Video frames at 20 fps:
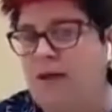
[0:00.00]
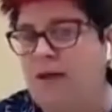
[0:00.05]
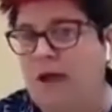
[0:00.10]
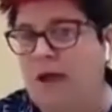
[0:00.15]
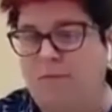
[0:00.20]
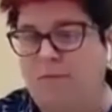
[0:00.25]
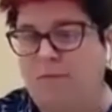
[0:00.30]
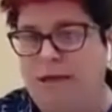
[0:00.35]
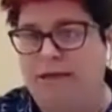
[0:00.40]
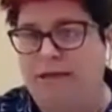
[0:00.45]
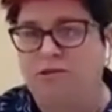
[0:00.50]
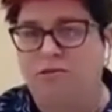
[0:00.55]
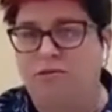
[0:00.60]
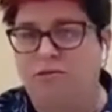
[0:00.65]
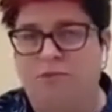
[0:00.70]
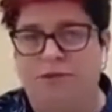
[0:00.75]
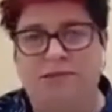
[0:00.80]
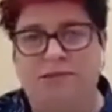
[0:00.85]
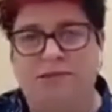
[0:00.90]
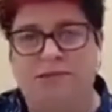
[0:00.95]
if that means
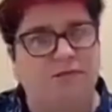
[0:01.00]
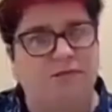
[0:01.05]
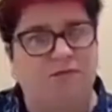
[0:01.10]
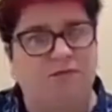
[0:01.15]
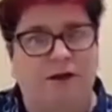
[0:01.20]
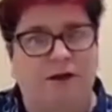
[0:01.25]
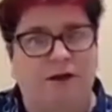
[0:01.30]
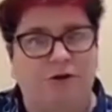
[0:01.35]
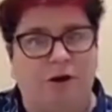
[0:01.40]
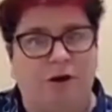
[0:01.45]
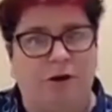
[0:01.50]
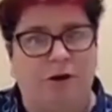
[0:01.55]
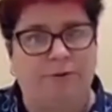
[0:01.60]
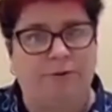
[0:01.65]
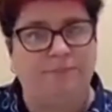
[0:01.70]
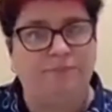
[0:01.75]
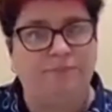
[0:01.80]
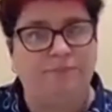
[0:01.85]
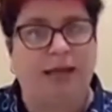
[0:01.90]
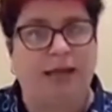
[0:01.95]
risk and failure,
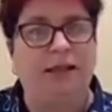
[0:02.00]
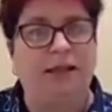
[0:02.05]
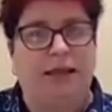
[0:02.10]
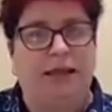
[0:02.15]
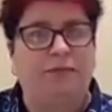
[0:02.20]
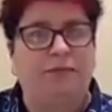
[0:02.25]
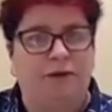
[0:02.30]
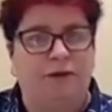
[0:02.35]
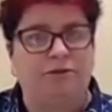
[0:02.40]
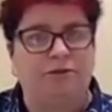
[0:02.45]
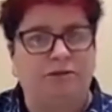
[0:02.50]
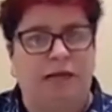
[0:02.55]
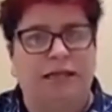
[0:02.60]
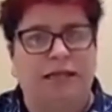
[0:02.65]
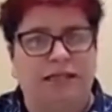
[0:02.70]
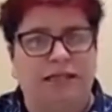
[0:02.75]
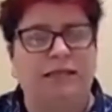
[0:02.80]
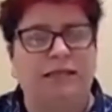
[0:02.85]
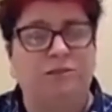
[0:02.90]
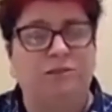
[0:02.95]
right? Like
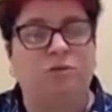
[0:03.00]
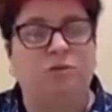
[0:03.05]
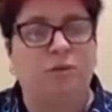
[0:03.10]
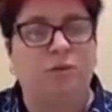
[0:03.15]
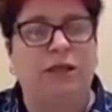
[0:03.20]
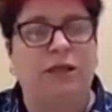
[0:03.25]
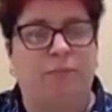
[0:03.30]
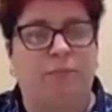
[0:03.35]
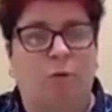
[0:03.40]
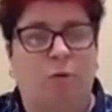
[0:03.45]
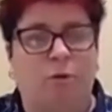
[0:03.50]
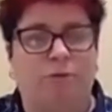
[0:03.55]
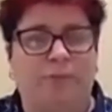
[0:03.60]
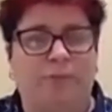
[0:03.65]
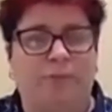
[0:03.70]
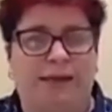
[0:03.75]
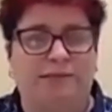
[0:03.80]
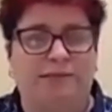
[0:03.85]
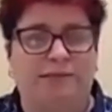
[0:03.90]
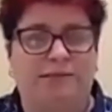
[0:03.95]
I think that's a really
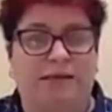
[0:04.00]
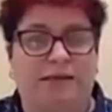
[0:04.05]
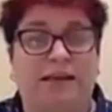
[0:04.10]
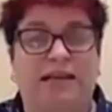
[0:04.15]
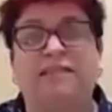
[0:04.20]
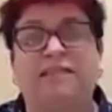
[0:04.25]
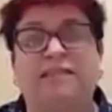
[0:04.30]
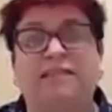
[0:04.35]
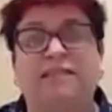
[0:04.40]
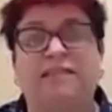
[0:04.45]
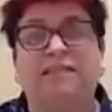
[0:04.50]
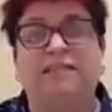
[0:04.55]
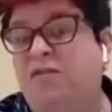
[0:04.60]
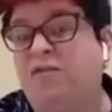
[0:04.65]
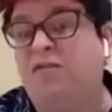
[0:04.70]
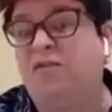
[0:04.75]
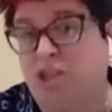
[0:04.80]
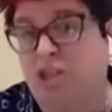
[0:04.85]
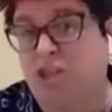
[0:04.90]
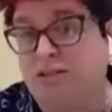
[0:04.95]
important piece that isn't
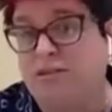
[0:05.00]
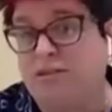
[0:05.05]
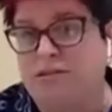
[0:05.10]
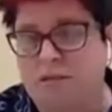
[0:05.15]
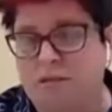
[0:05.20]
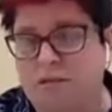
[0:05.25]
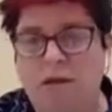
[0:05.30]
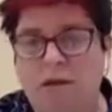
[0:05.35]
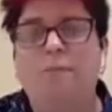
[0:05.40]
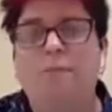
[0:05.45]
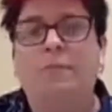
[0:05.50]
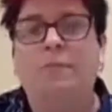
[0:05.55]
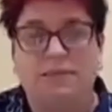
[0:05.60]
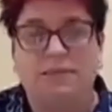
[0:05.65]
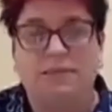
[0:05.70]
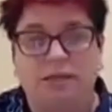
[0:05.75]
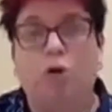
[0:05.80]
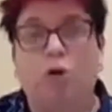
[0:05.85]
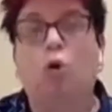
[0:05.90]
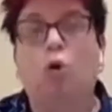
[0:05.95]
efficient,
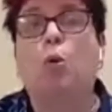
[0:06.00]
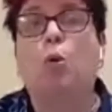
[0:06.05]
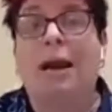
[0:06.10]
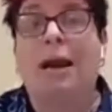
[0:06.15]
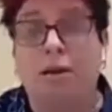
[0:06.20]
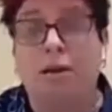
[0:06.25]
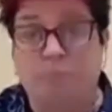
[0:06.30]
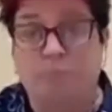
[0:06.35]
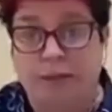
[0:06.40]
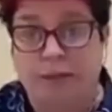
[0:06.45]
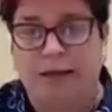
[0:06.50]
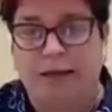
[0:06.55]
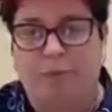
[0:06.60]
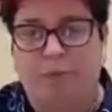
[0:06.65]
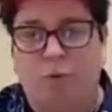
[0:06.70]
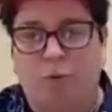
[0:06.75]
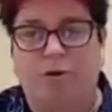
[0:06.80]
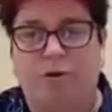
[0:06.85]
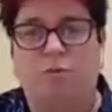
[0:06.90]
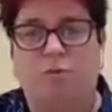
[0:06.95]
but is incredibly
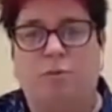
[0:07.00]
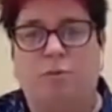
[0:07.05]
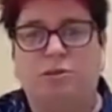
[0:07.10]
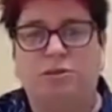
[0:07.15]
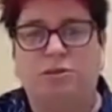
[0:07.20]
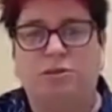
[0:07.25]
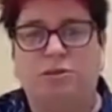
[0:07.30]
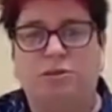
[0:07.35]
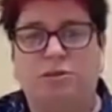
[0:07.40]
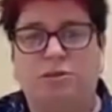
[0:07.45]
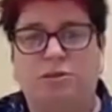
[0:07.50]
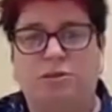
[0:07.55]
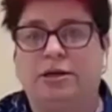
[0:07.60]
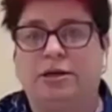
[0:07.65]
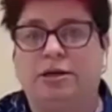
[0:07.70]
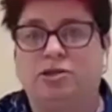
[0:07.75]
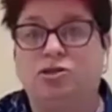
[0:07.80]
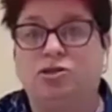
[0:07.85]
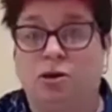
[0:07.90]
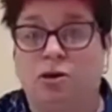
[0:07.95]
important when we're talking
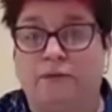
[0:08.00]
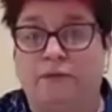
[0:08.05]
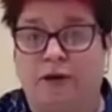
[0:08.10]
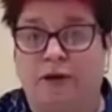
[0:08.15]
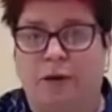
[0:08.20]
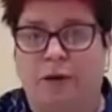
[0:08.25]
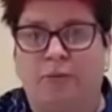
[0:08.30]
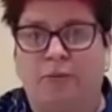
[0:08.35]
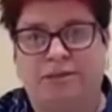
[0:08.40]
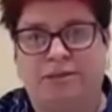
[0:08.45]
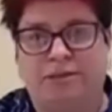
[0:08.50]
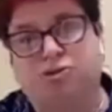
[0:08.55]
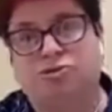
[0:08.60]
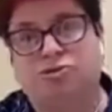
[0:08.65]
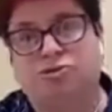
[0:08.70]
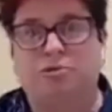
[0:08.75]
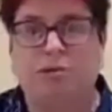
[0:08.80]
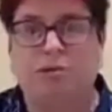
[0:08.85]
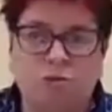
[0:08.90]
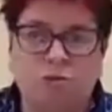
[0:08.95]
about conserving
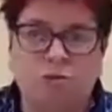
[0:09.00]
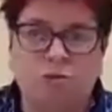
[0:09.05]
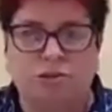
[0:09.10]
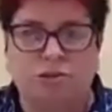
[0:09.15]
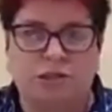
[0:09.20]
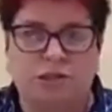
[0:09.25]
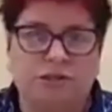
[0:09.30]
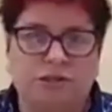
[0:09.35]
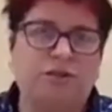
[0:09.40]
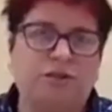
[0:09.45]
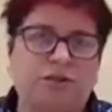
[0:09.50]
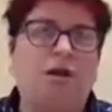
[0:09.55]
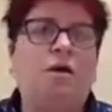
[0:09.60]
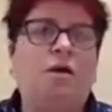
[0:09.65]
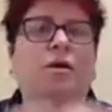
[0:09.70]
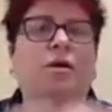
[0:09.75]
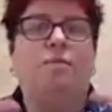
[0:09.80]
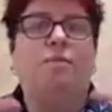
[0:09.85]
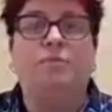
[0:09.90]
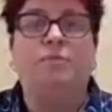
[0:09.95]
precious resources,
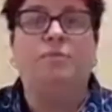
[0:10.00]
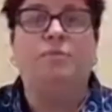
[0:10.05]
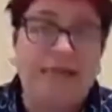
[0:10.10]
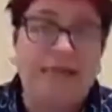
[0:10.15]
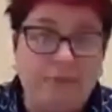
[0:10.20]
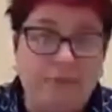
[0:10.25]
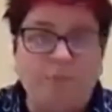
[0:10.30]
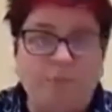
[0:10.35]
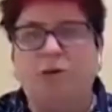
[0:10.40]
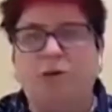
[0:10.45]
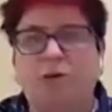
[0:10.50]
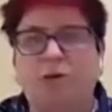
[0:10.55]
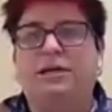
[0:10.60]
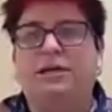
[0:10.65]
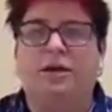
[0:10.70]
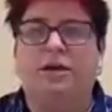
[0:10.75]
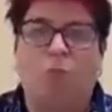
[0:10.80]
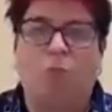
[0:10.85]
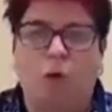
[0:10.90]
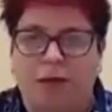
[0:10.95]
team
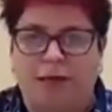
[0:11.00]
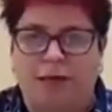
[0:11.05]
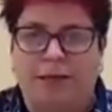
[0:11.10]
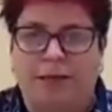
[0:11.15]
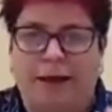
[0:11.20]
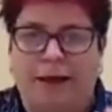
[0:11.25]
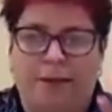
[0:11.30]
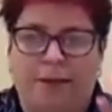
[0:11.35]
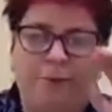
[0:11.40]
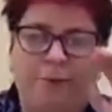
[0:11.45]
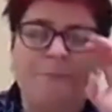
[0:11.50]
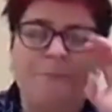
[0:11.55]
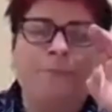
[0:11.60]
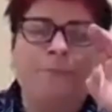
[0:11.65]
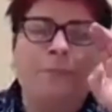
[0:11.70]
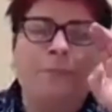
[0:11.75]
building, and working together.